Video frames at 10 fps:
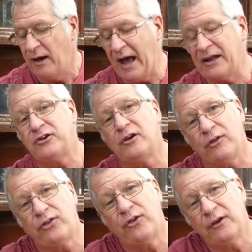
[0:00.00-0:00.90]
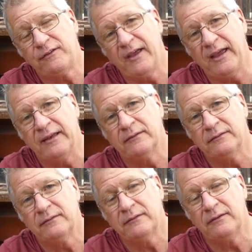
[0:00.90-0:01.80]
I actually got 13
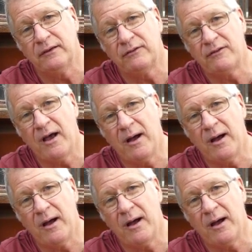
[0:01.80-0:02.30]
that